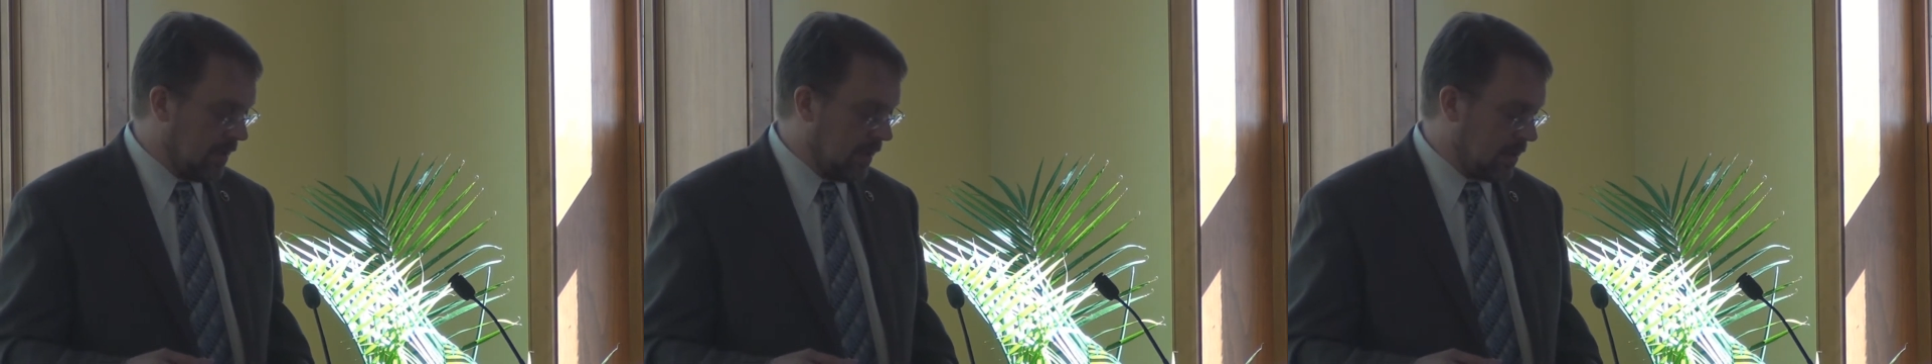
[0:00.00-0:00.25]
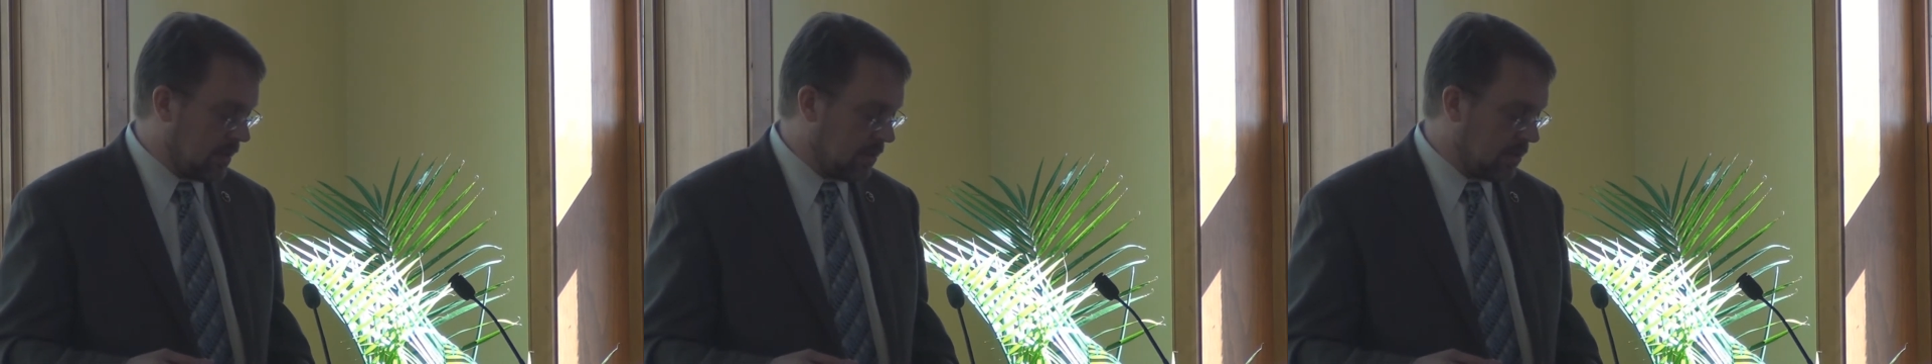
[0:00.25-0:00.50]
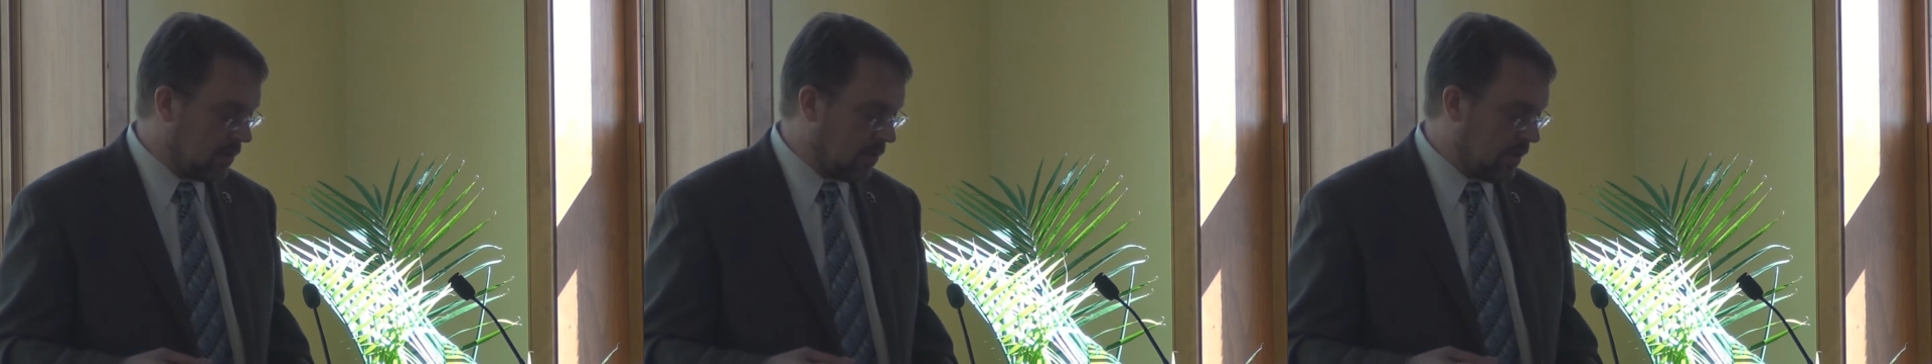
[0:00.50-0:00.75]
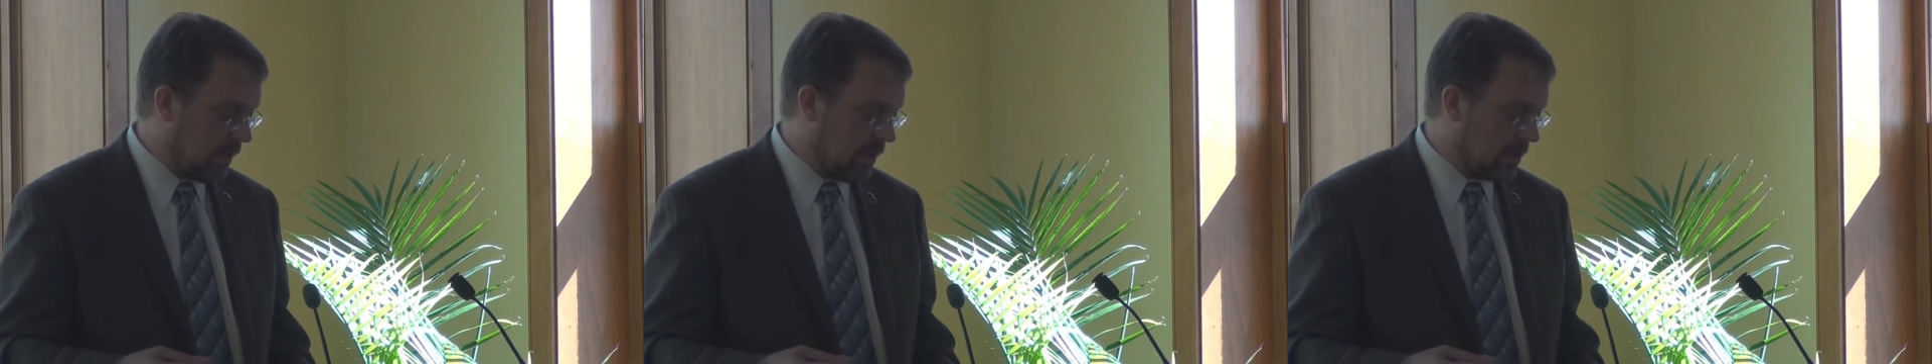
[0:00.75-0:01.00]
and the
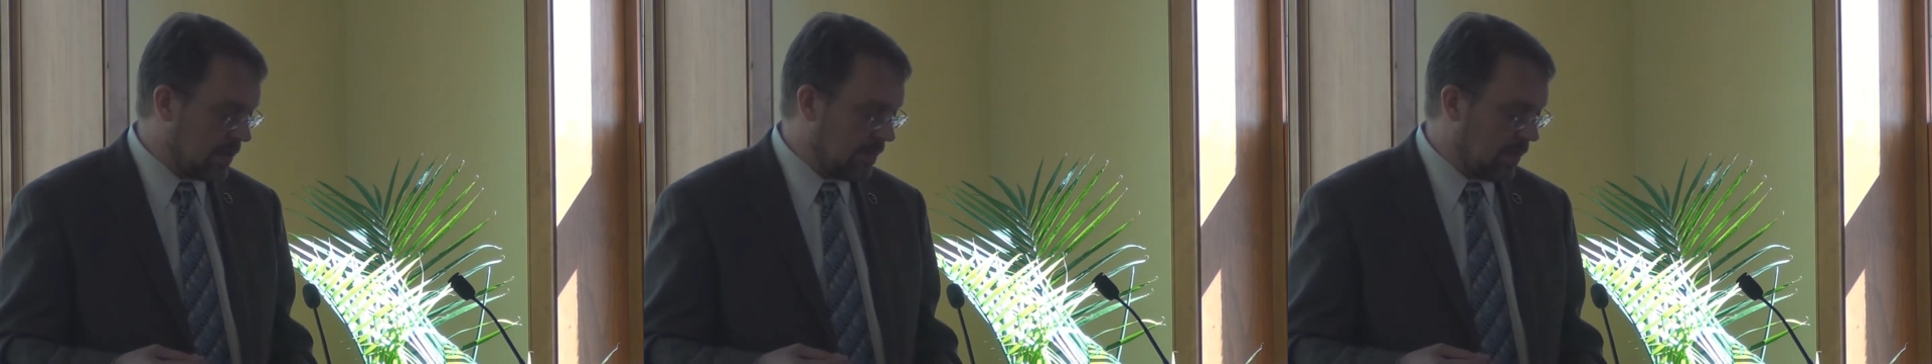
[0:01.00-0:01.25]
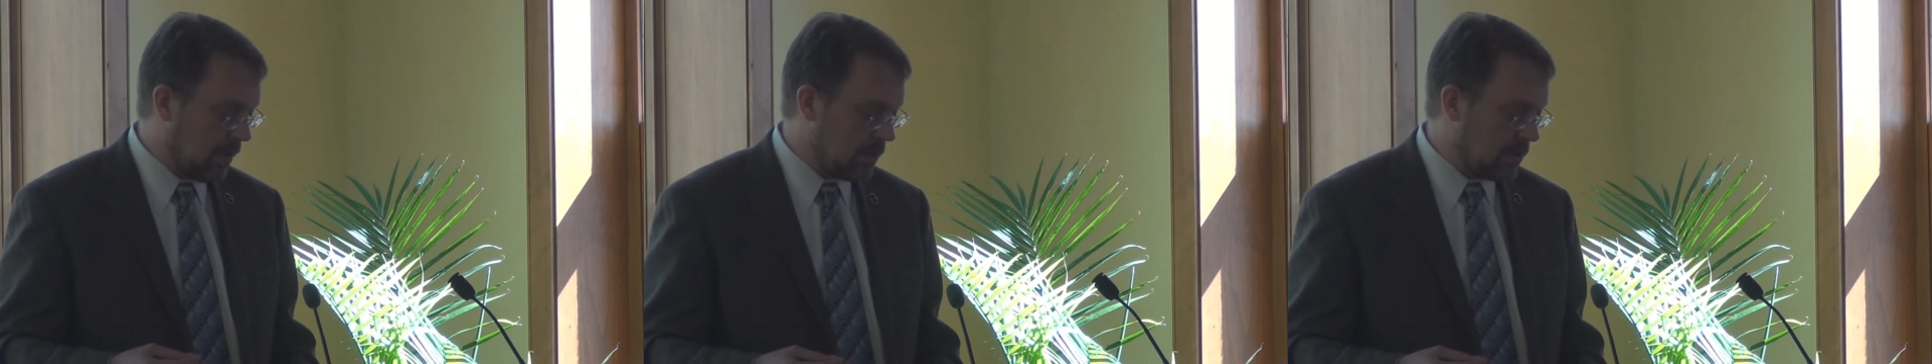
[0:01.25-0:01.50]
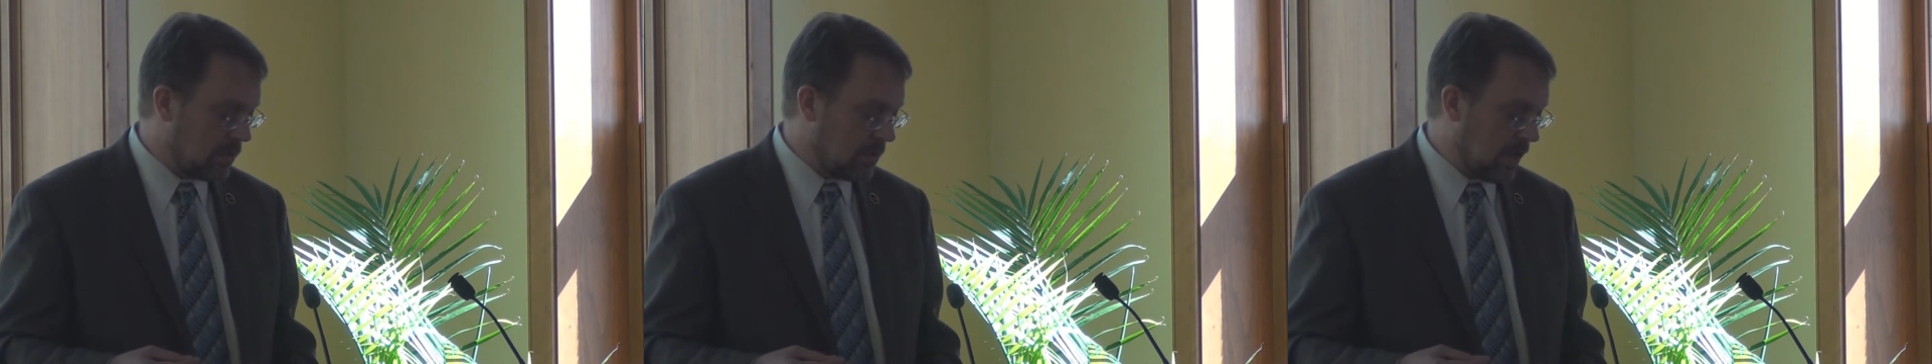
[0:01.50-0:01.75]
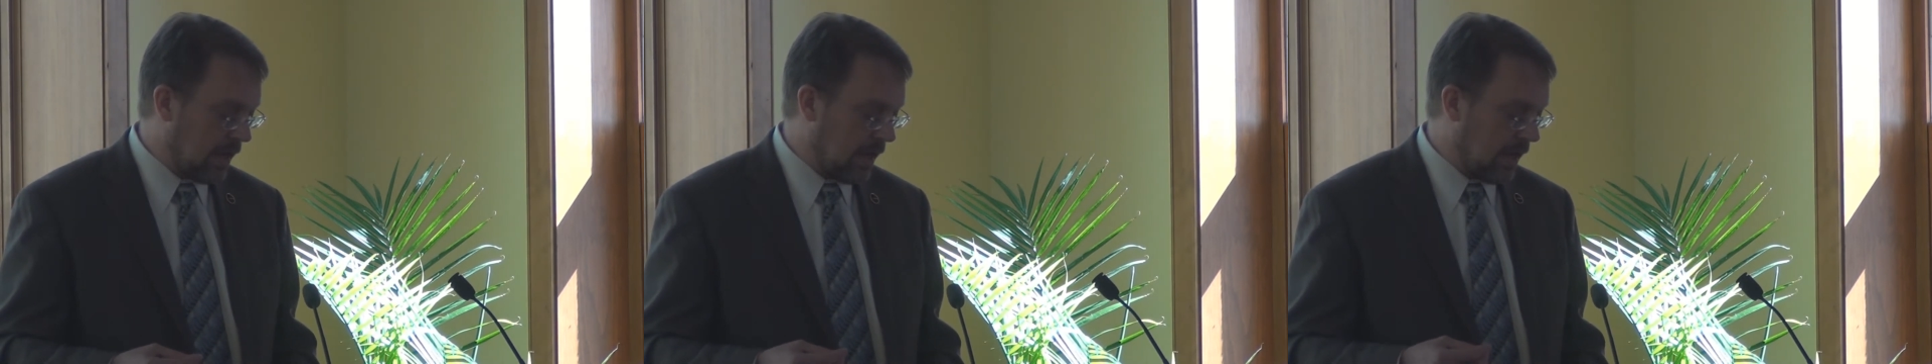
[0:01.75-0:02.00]
stories of those who
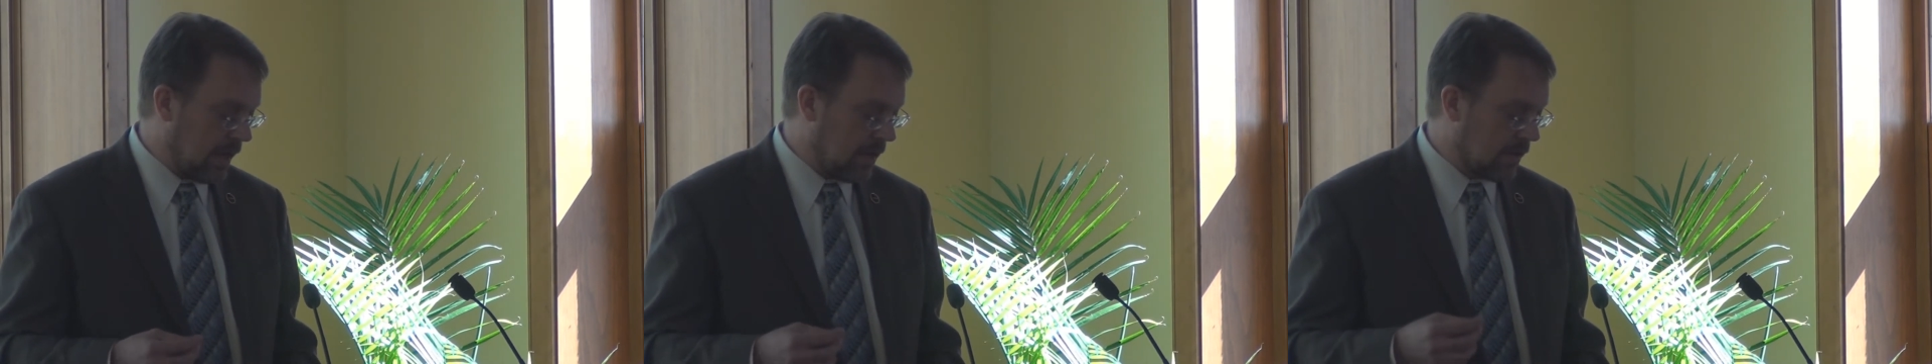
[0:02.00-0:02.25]
died: